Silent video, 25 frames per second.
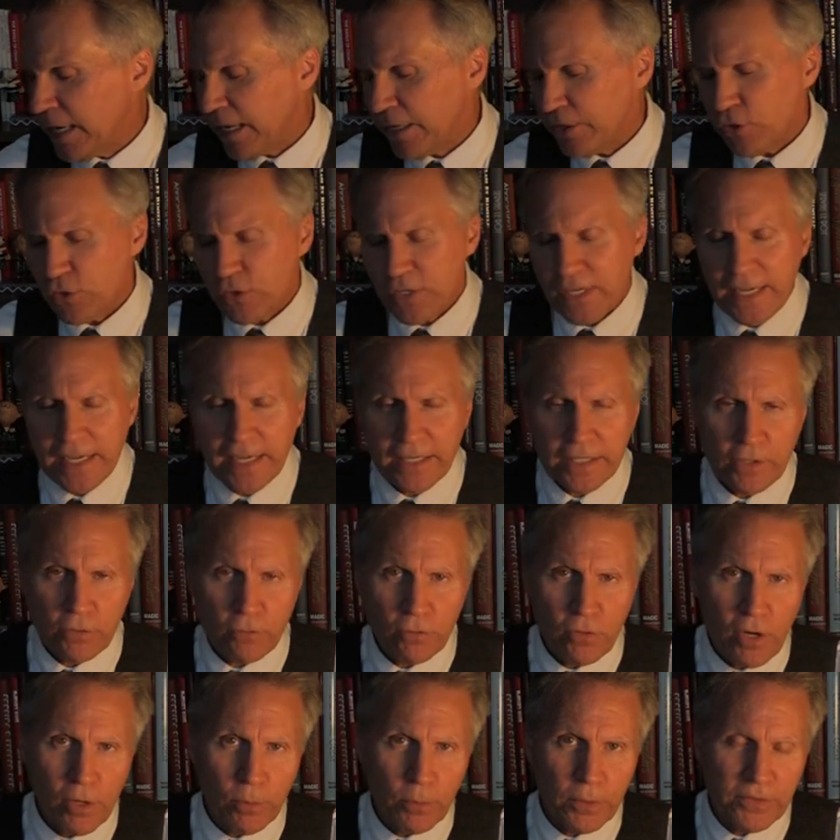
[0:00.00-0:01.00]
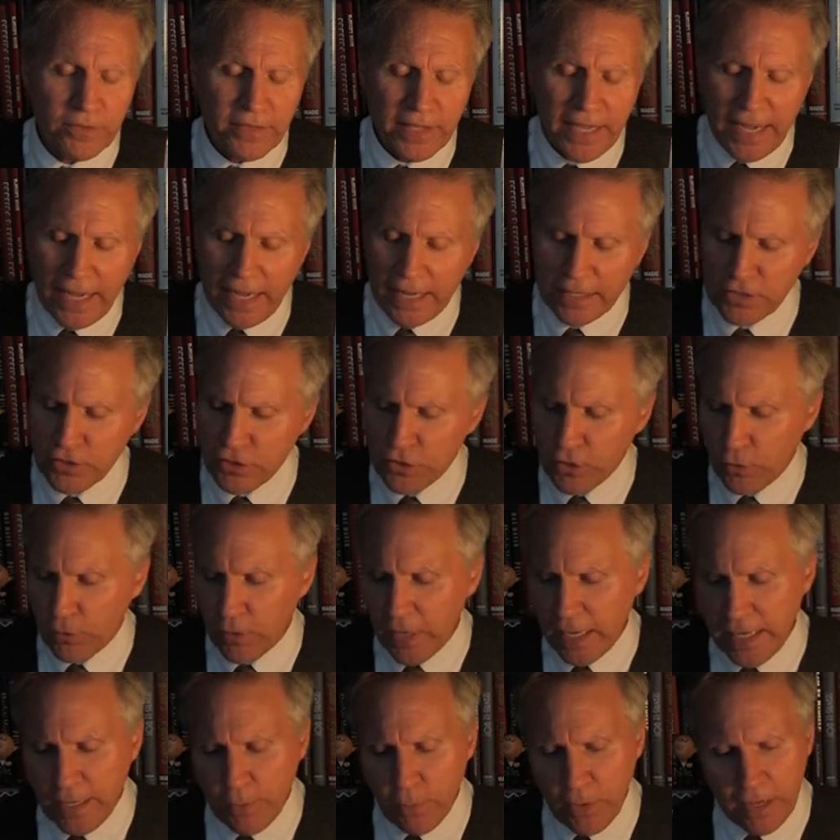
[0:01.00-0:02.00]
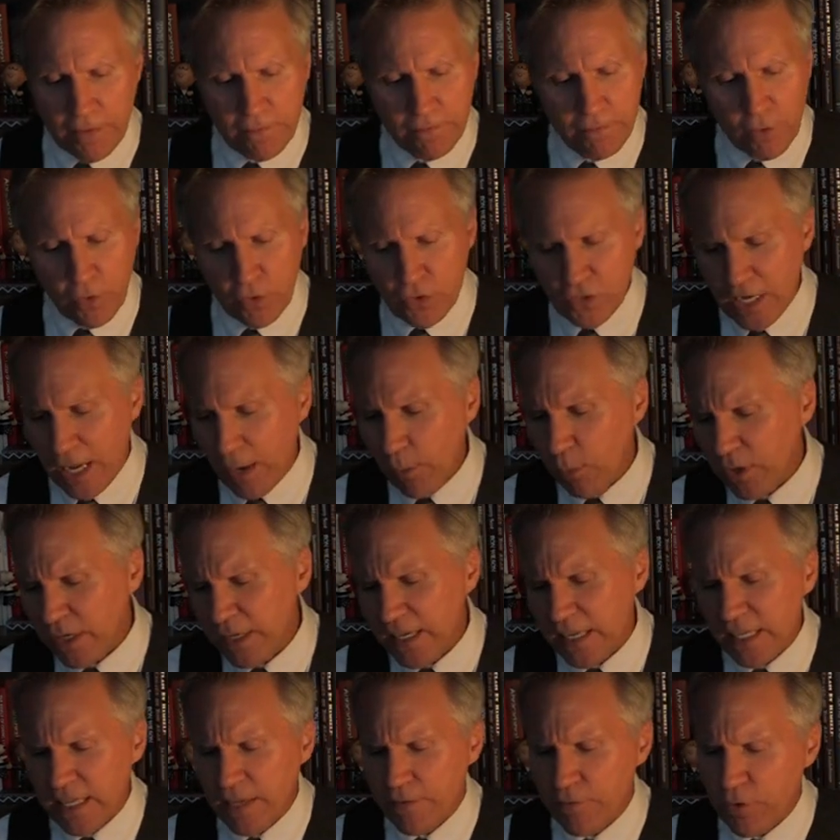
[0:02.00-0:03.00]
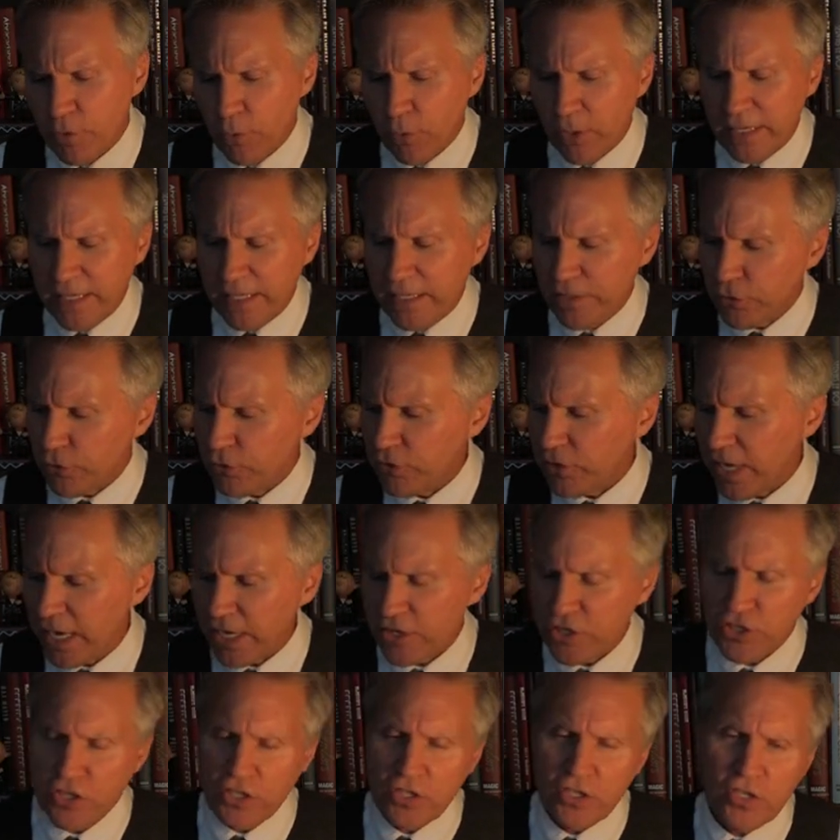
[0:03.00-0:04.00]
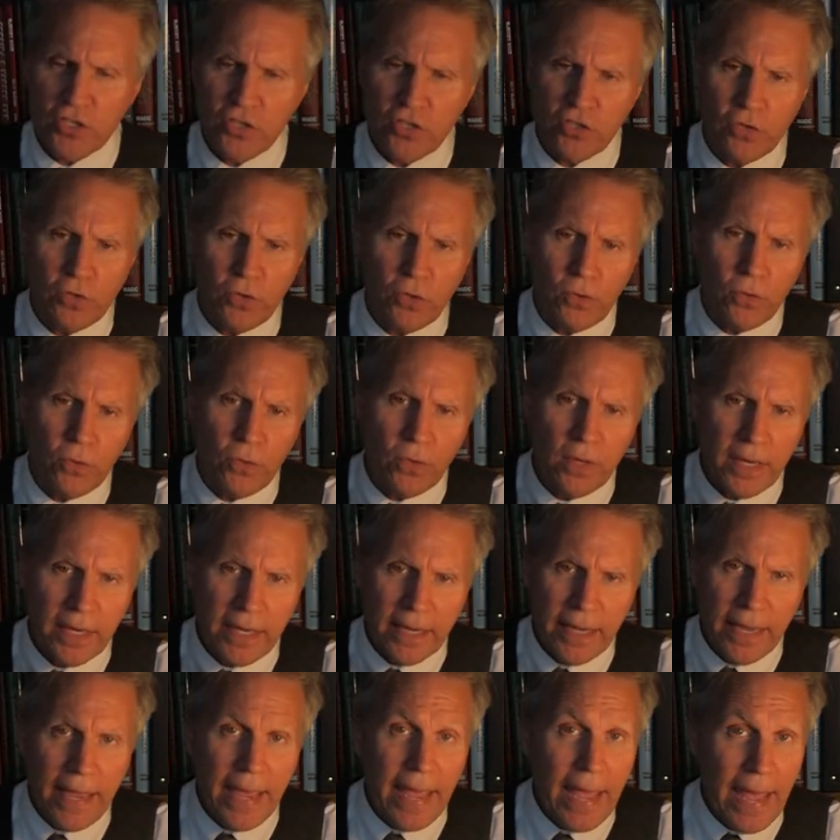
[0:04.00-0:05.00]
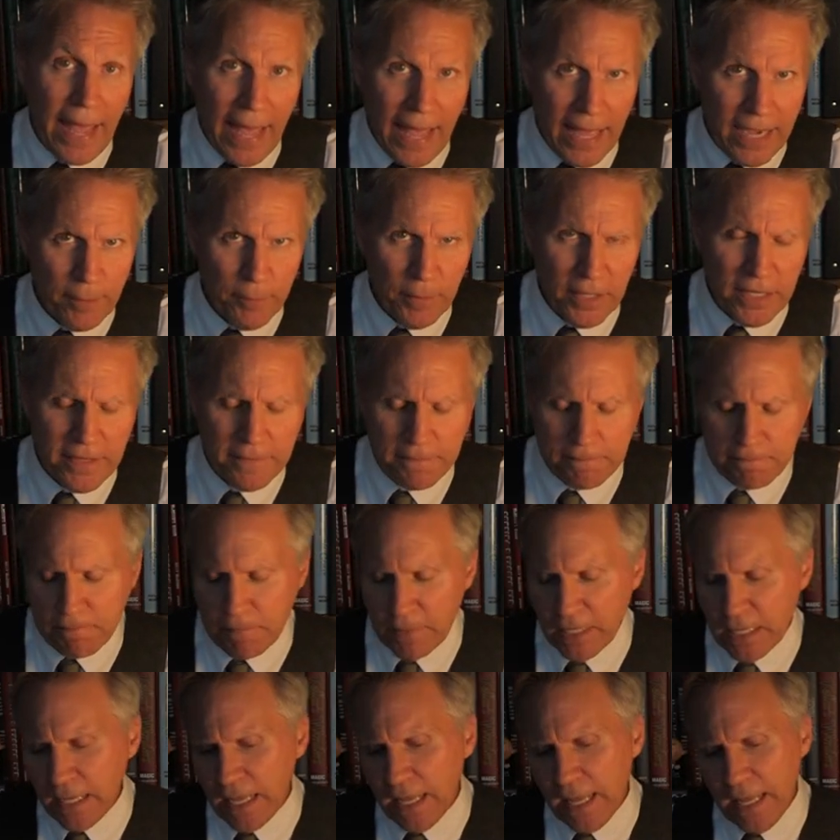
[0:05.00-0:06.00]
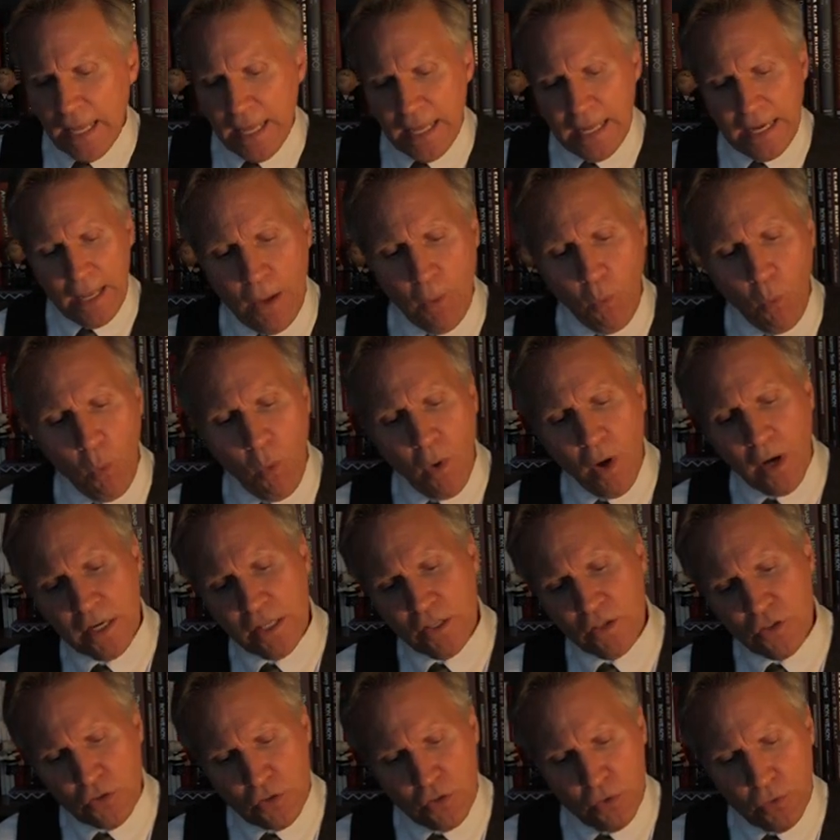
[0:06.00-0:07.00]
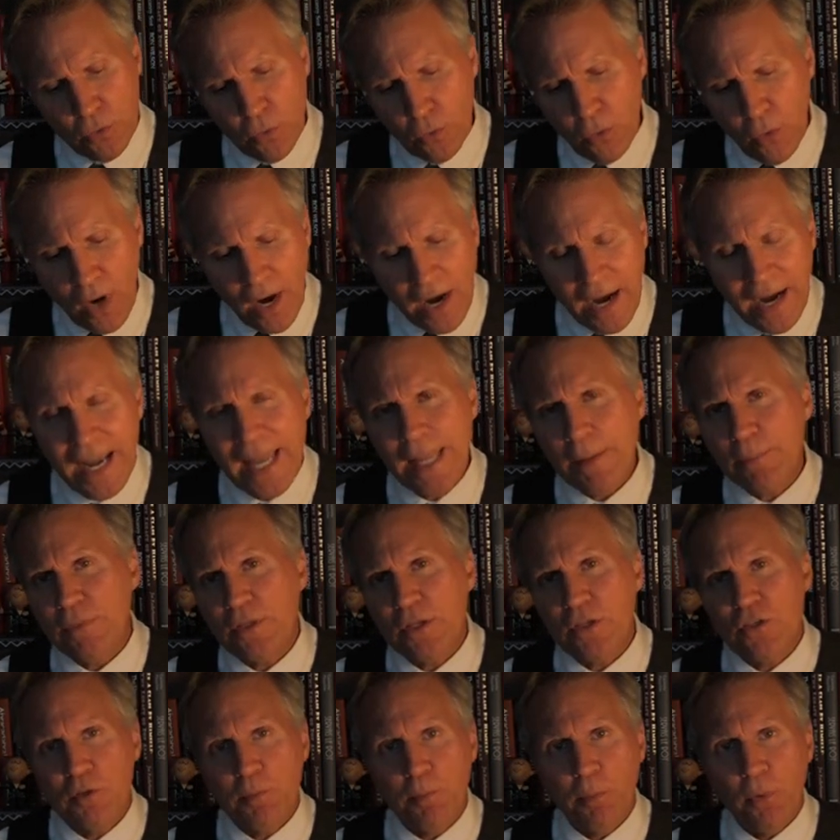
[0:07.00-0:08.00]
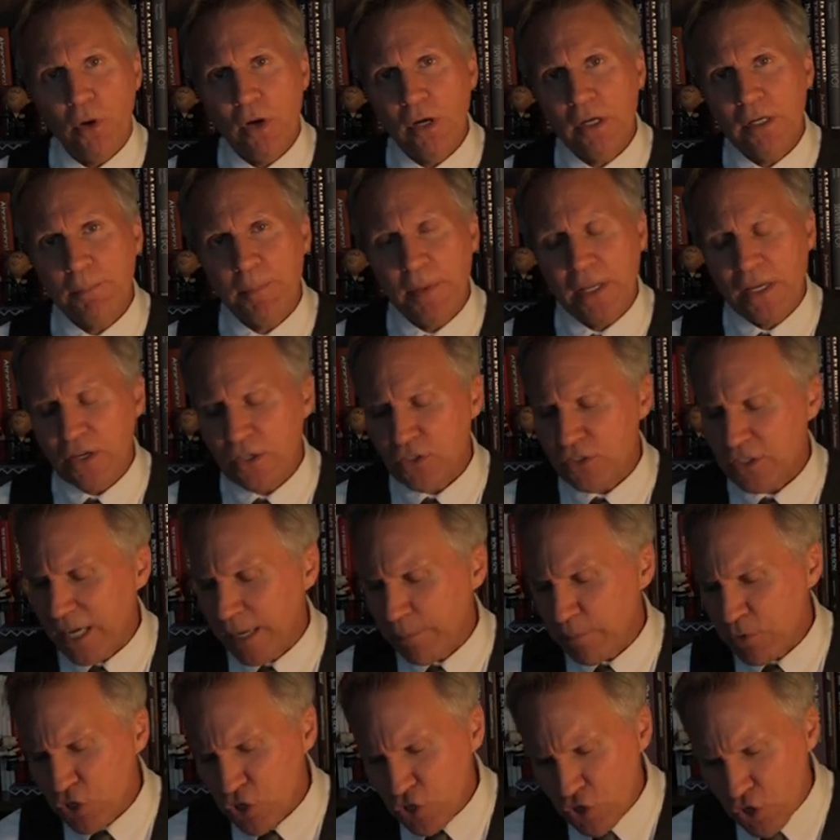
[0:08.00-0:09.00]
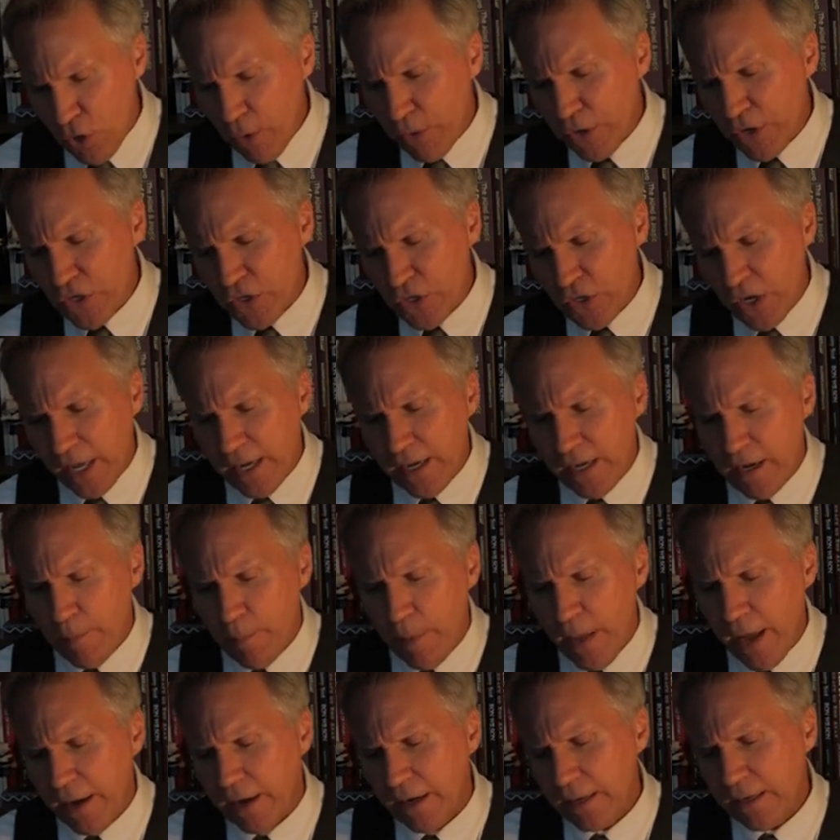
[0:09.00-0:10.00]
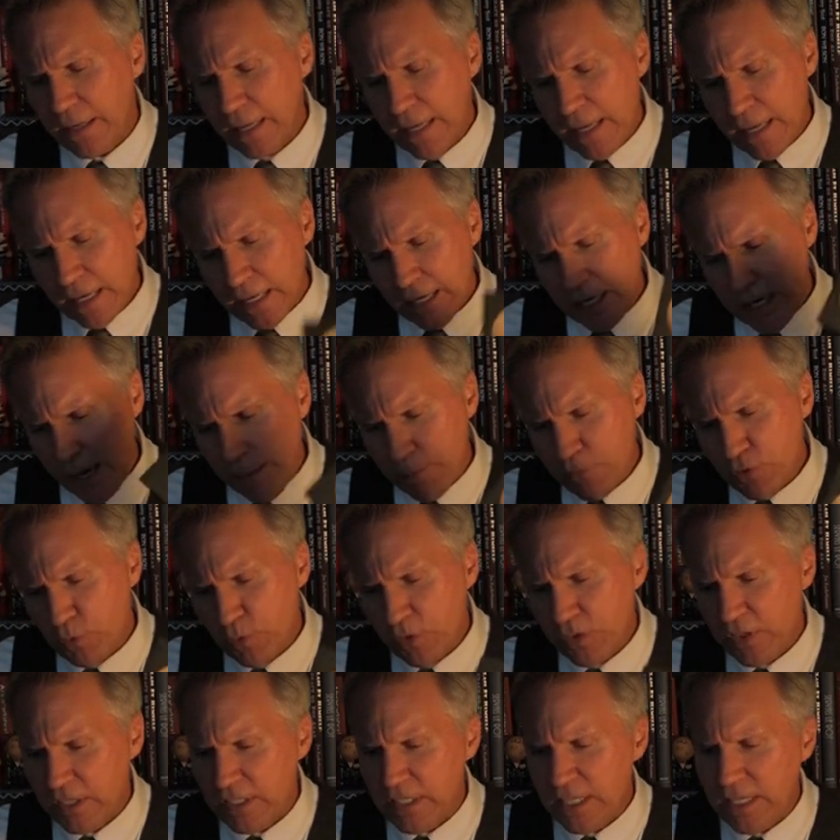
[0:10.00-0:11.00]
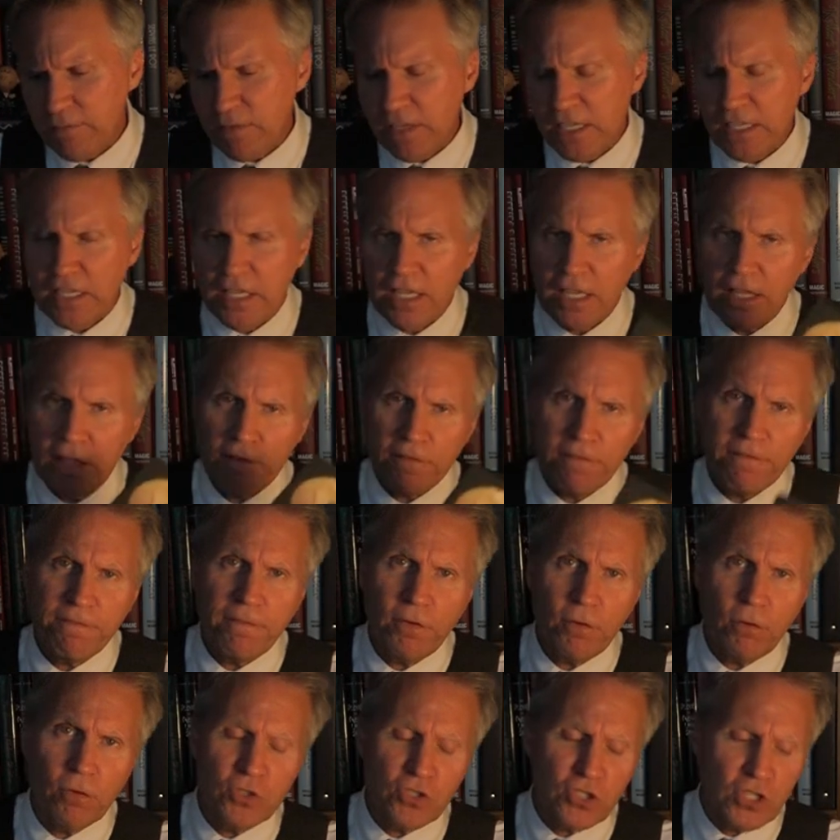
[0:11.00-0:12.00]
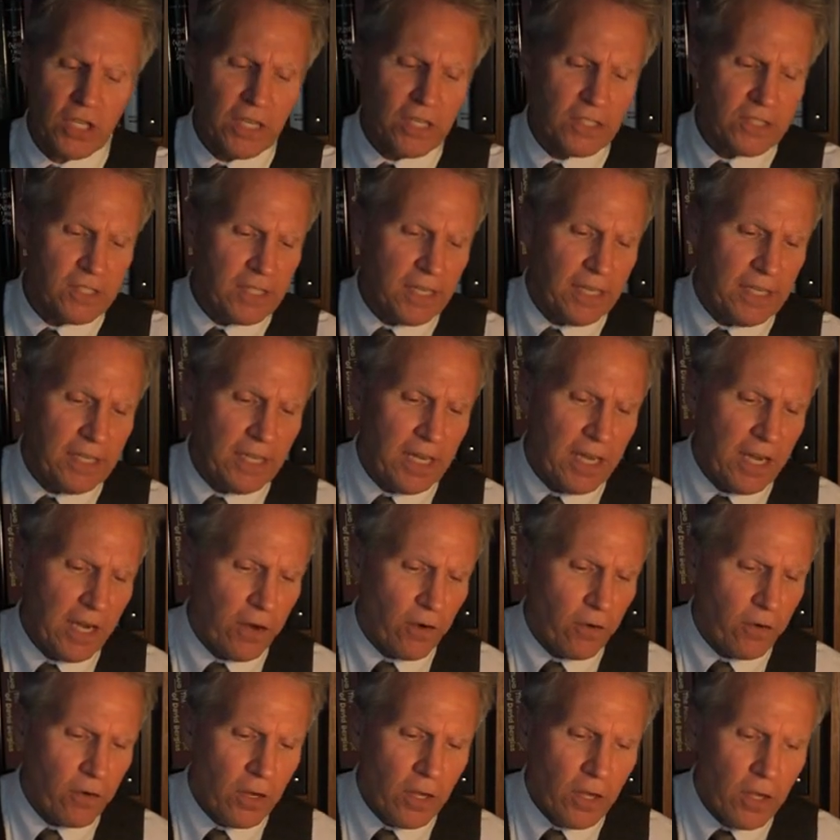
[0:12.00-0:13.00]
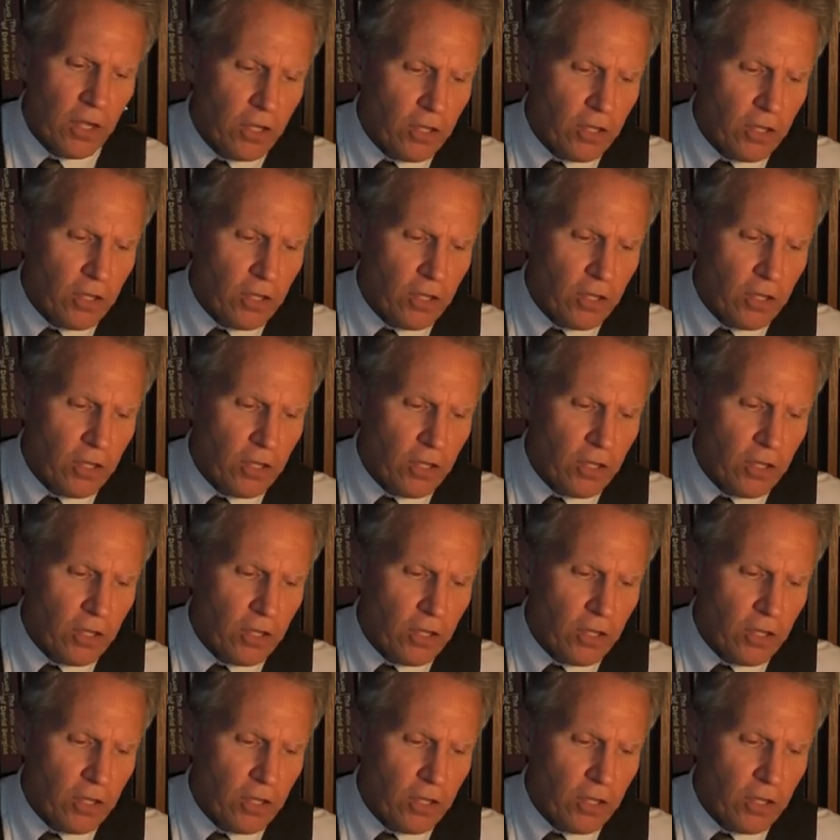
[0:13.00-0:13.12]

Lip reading: You can't go wrong with that. So anyway, folks, I wanted to give you an introduction to Annemann, and wanted to hype this book because I'm so excited about it. Comes with the DVD, the full Jinx in here.